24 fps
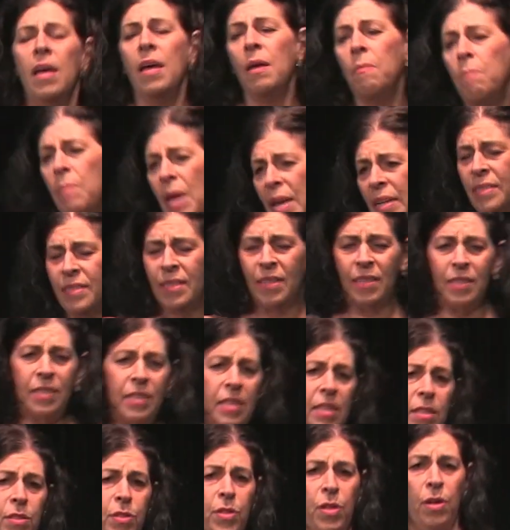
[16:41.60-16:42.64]
It makes things
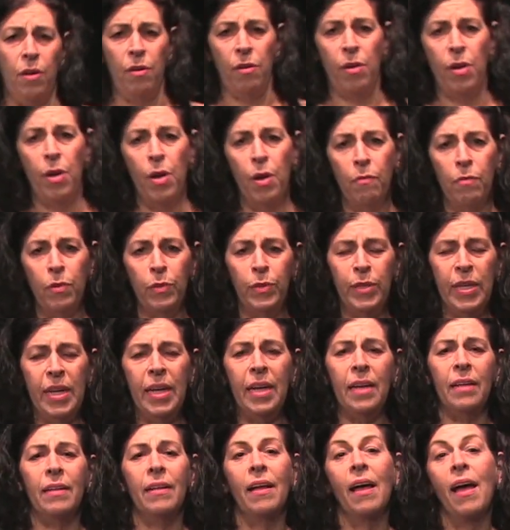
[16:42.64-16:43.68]
easier.
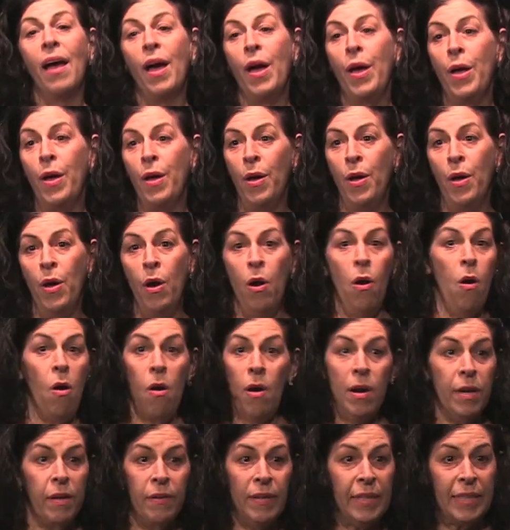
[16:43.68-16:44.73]
Routine.
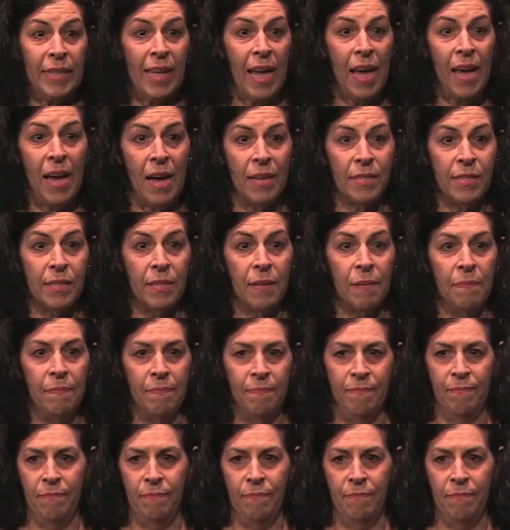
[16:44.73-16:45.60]
Order in chaos.